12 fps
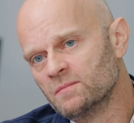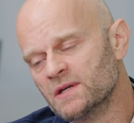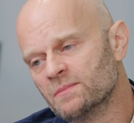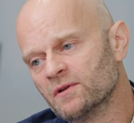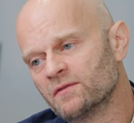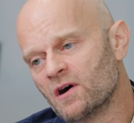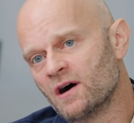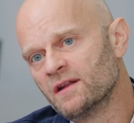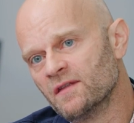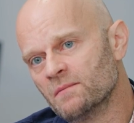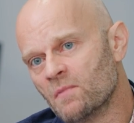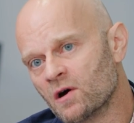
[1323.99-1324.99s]
people of God
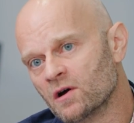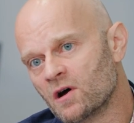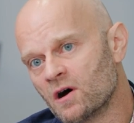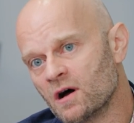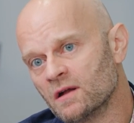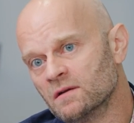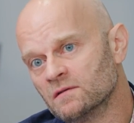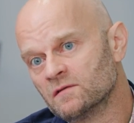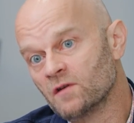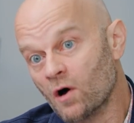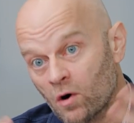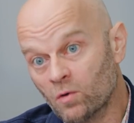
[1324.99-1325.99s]
and that mark
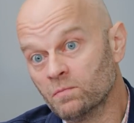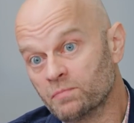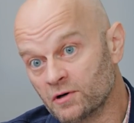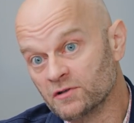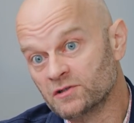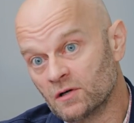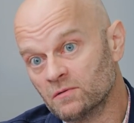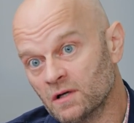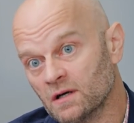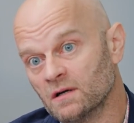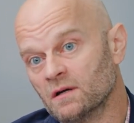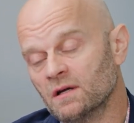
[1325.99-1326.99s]
God's own
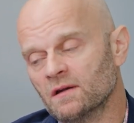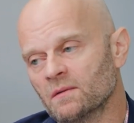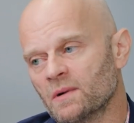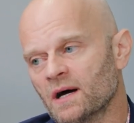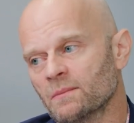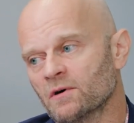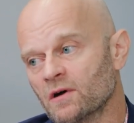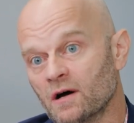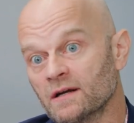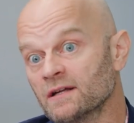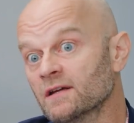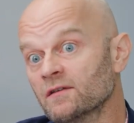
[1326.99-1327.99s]
persona in the Bible.
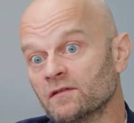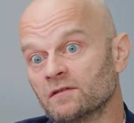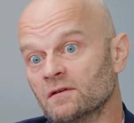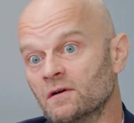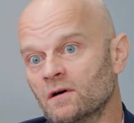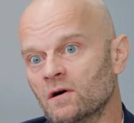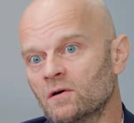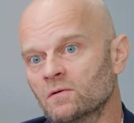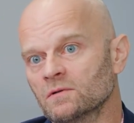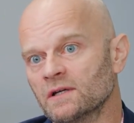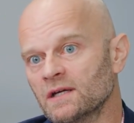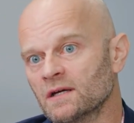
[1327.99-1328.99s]
God is
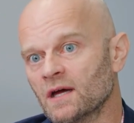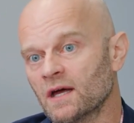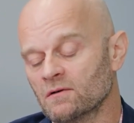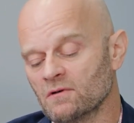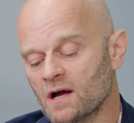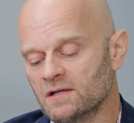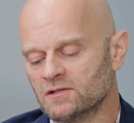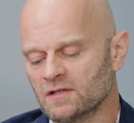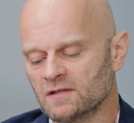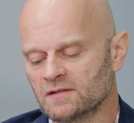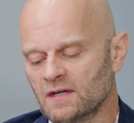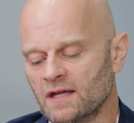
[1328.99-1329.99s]
holy and
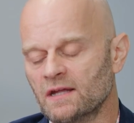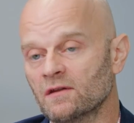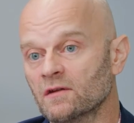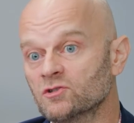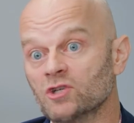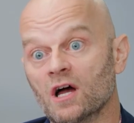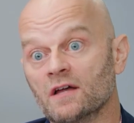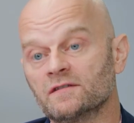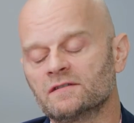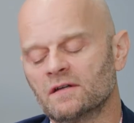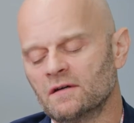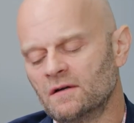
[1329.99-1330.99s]
righteous and
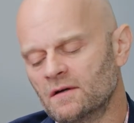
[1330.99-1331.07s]
just.